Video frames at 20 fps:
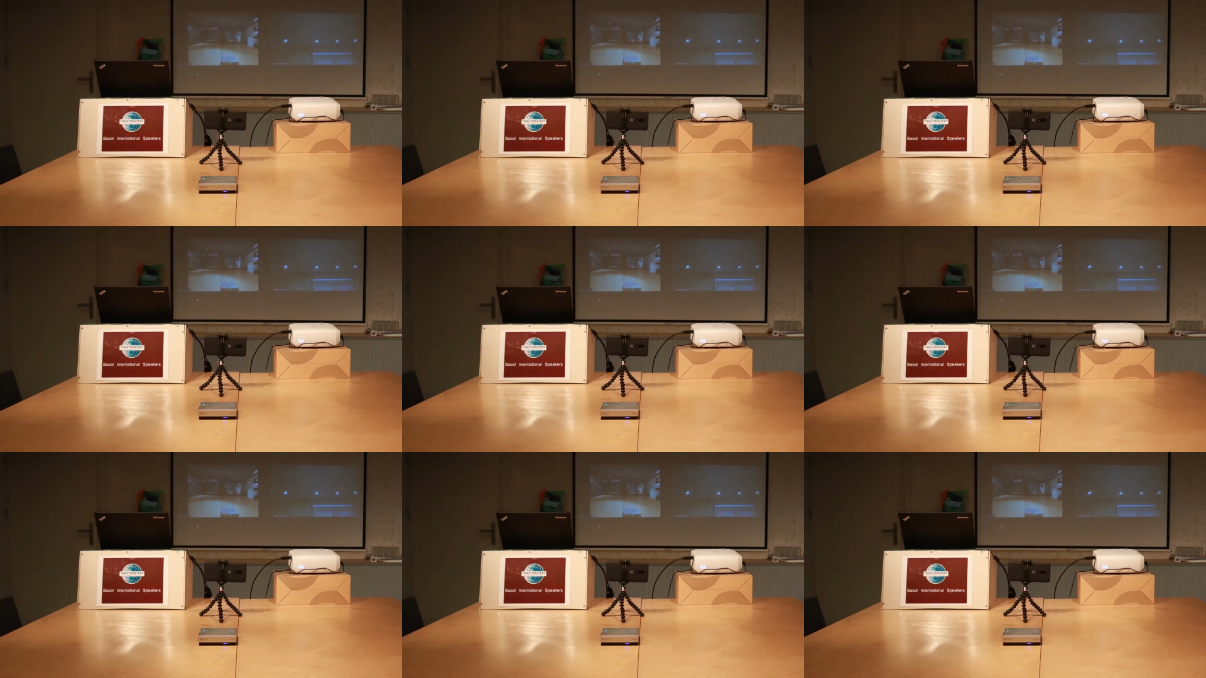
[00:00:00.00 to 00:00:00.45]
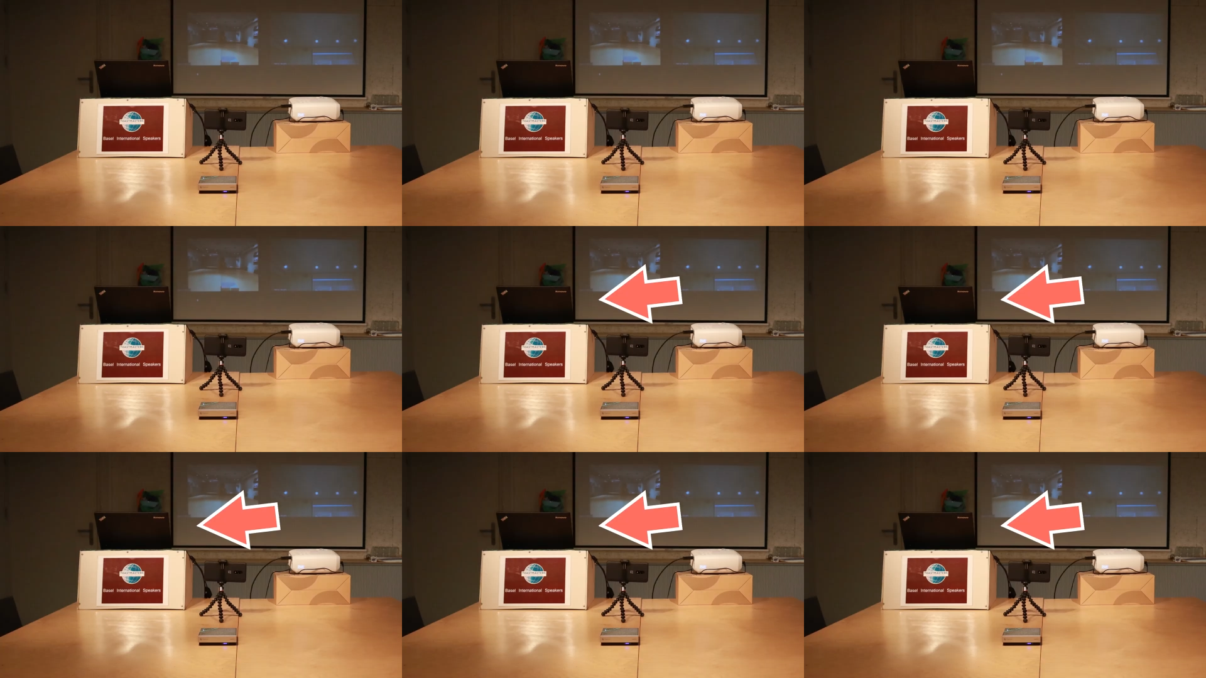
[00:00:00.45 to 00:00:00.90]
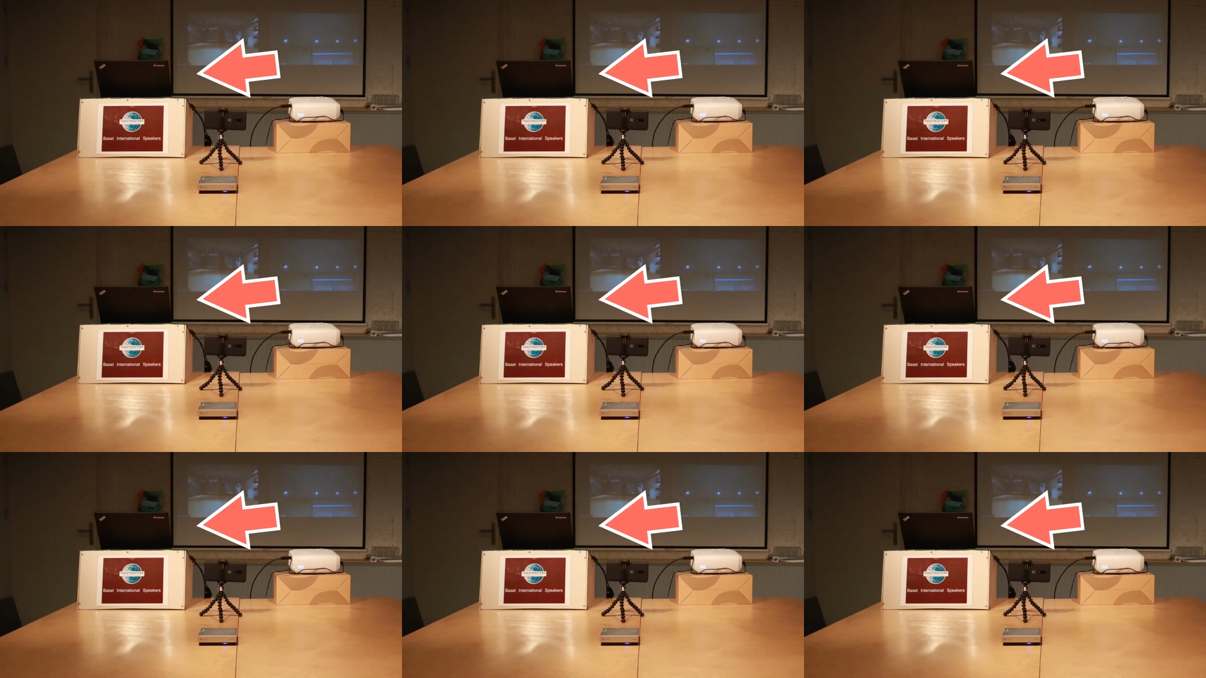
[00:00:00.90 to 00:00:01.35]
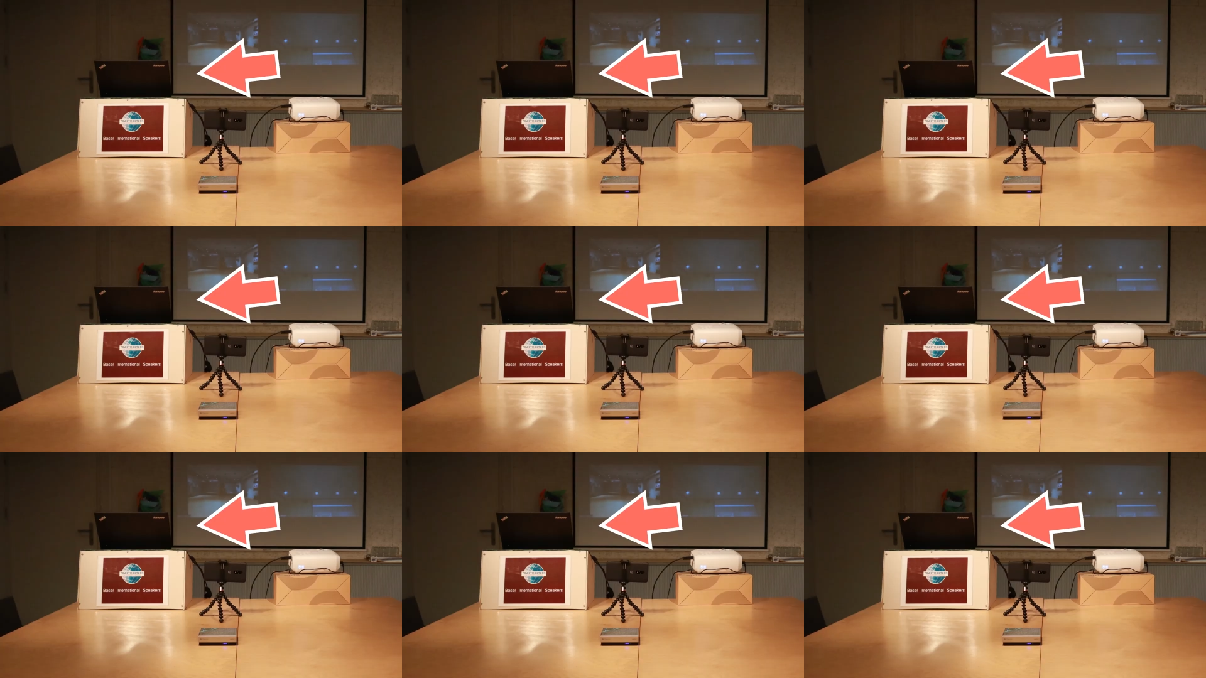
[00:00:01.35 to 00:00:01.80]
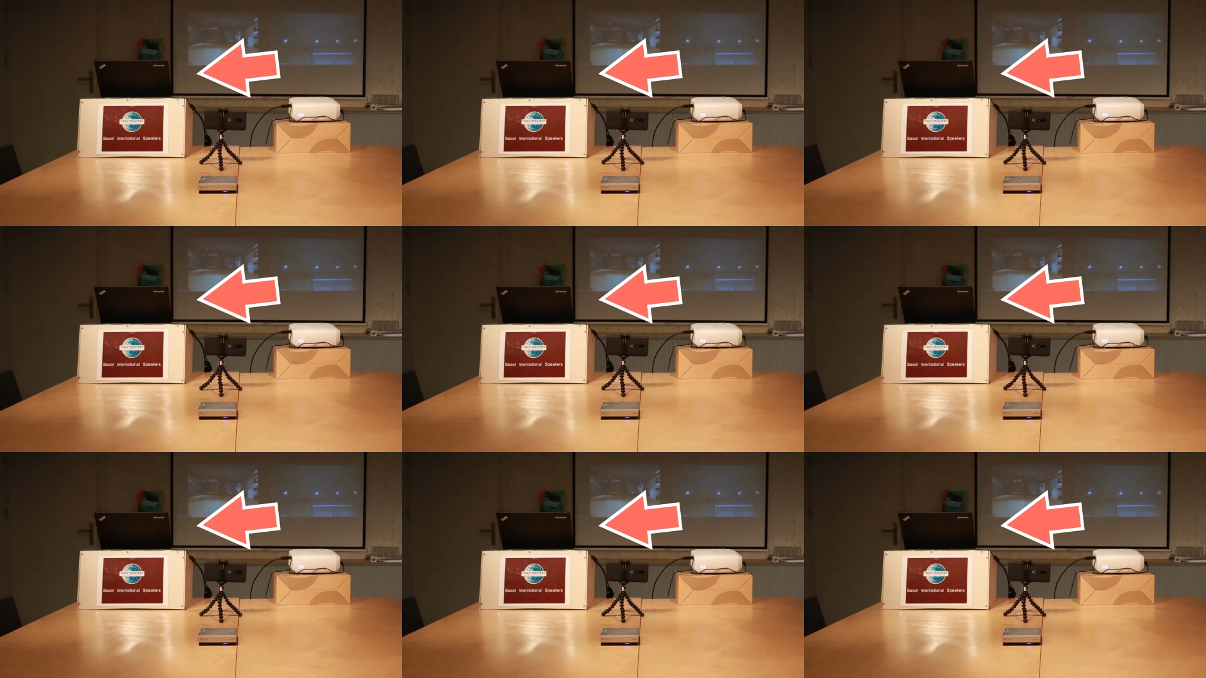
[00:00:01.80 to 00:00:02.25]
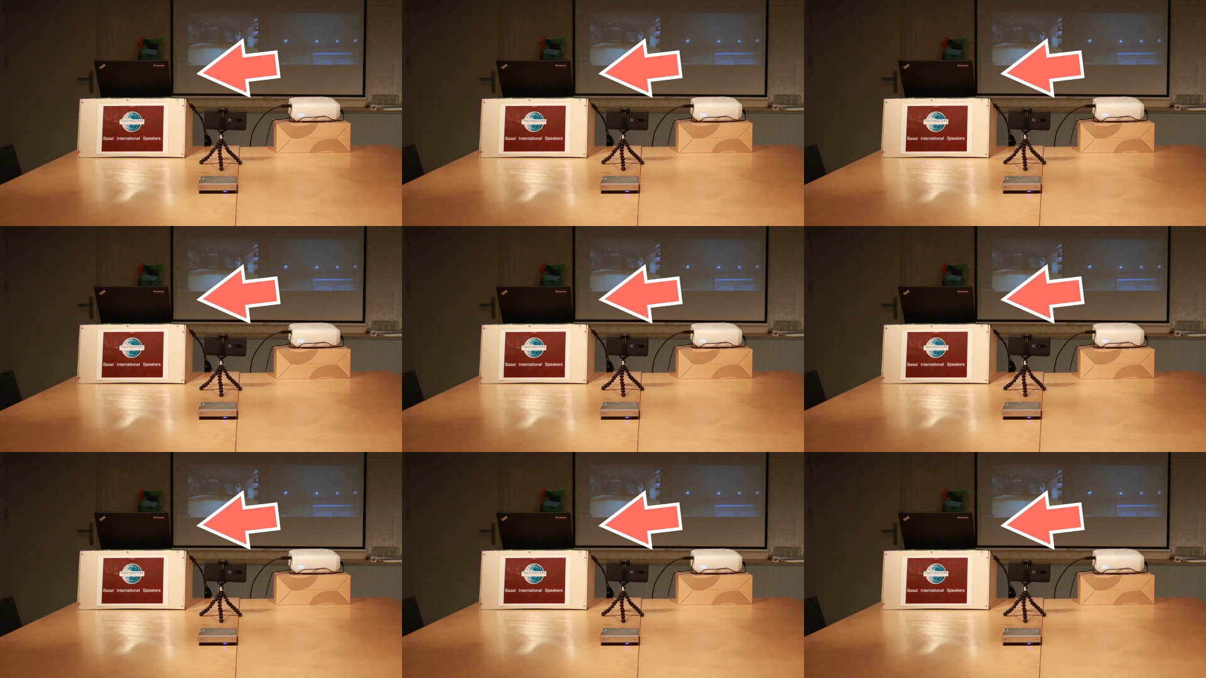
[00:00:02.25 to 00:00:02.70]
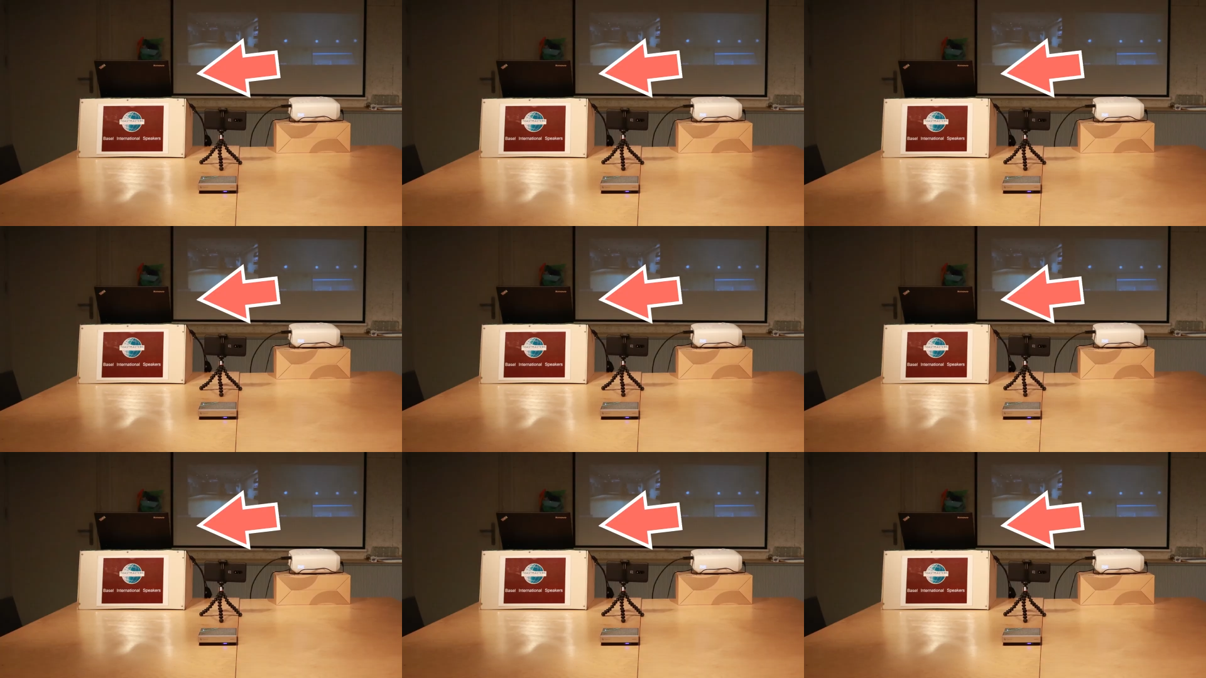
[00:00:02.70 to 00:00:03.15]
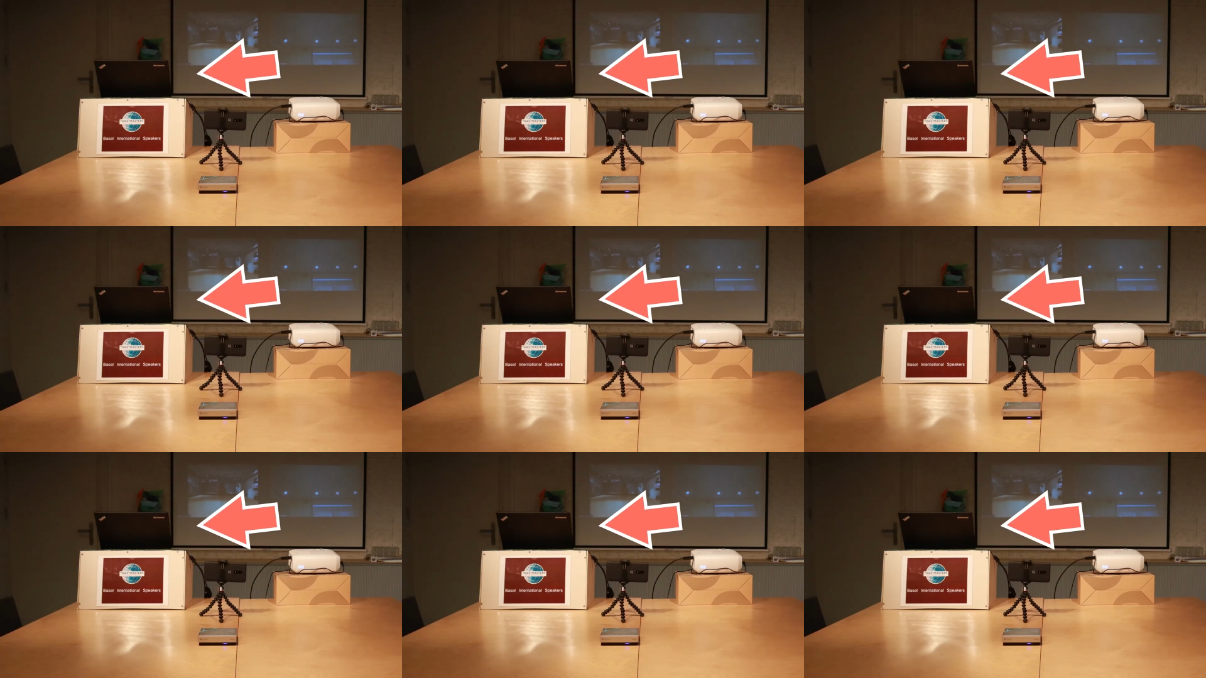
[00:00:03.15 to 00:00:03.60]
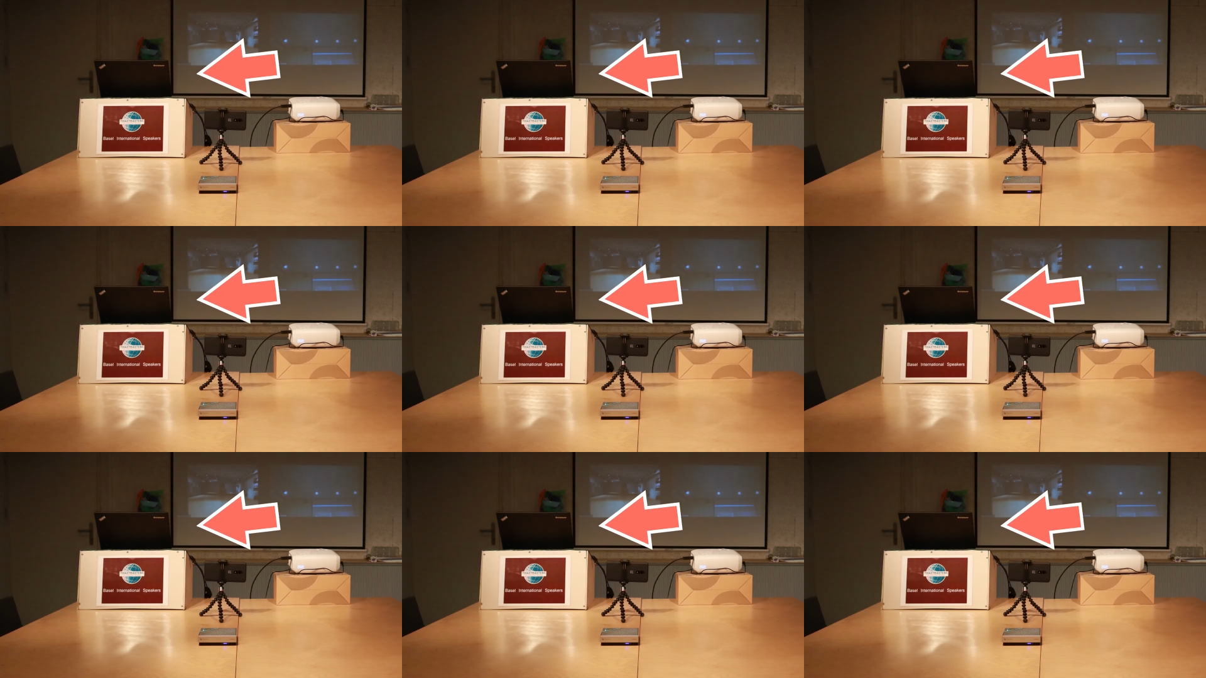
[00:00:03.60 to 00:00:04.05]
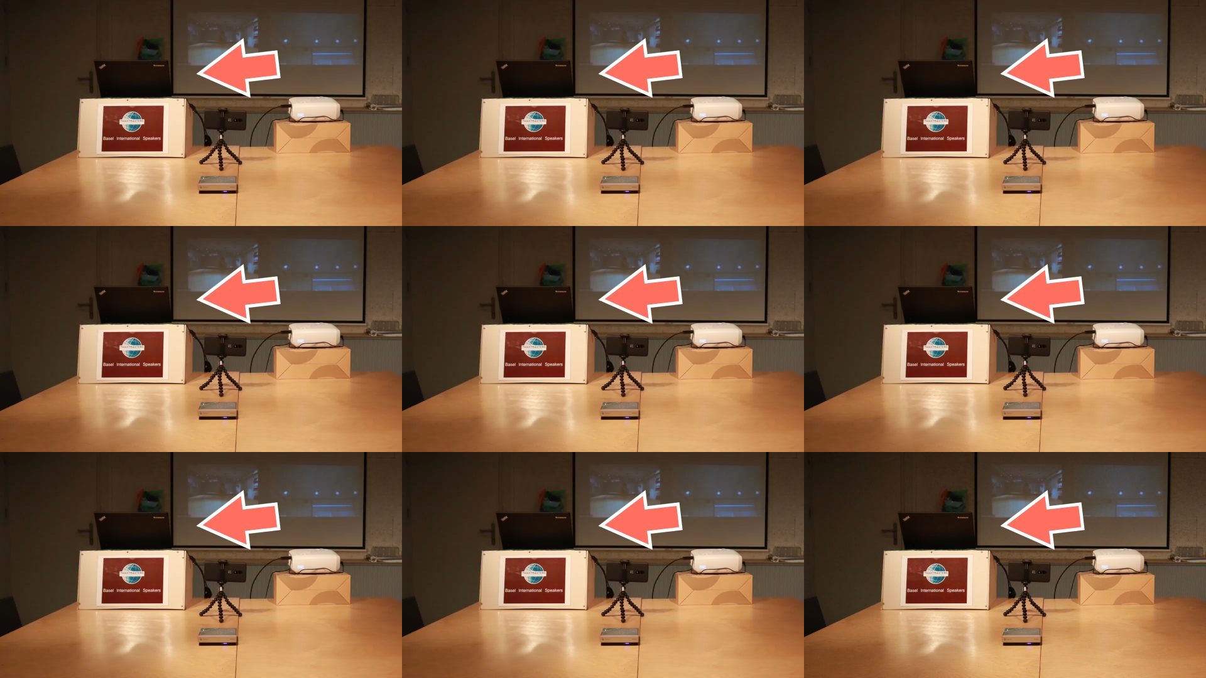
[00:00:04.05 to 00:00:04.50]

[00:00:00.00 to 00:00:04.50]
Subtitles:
[unreadable: no face in view]